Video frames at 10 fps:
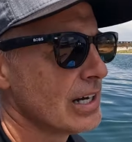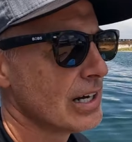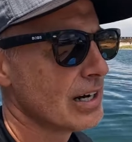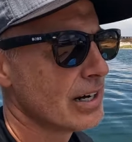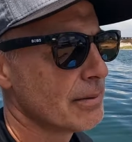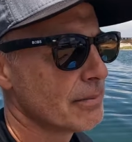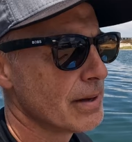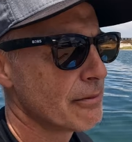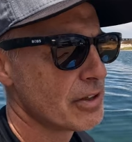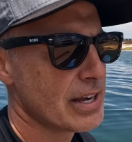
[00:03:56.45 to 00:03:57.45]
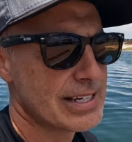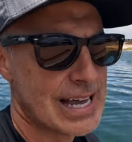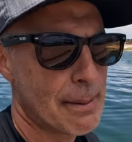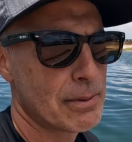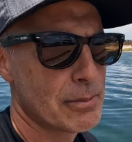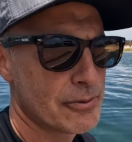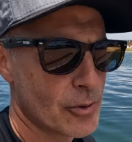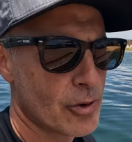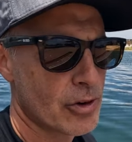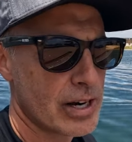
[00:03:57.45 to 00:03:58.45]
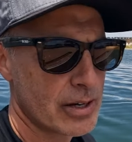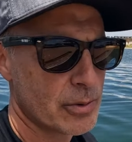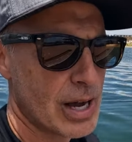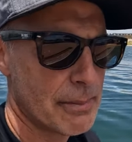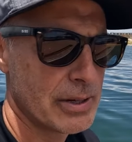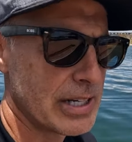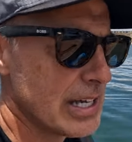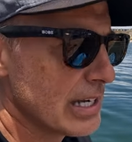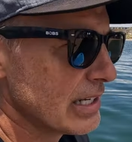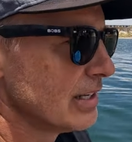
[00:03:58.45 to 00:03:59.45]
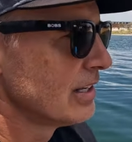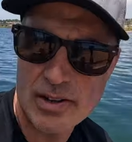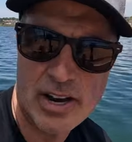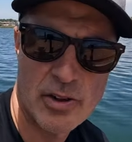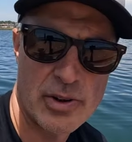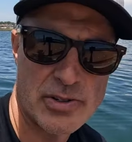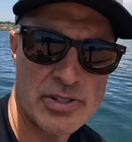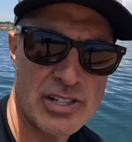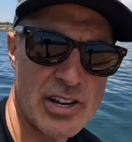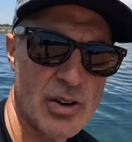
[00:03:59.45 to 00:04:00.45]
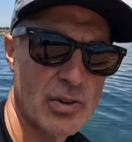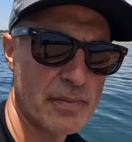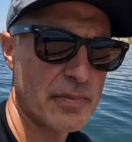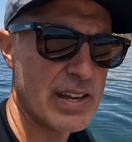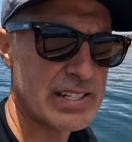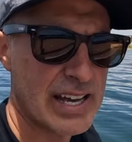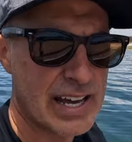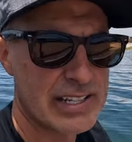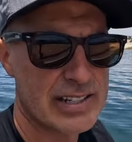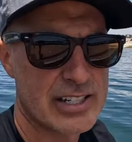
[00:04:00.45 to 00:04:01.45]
Um, everything has happened before and it will happen again. Another interesting note is that